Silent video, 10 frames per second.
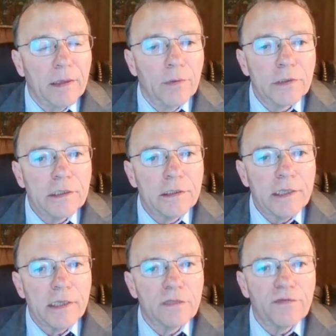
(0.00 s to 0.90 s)
there was an
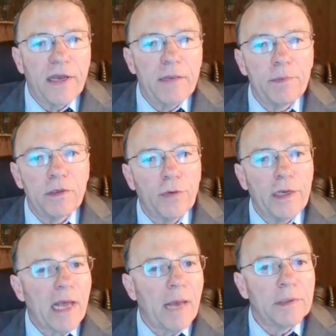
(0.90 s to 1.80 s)
intense fight
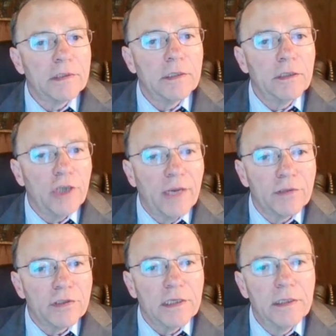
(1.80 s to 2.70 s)
between Hamilton and
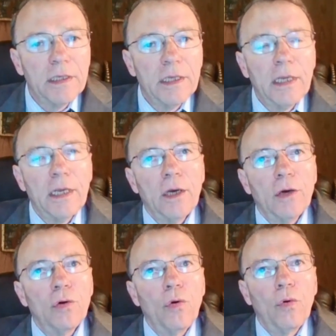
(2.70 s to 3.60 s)
Jefferson,
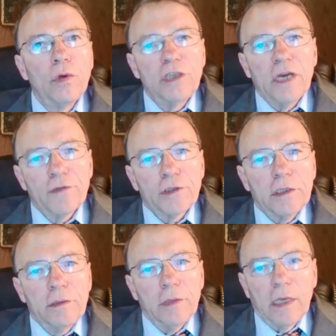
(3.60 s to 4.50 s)

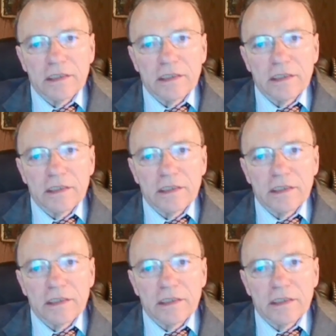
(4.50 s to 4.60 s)
Jefferson, a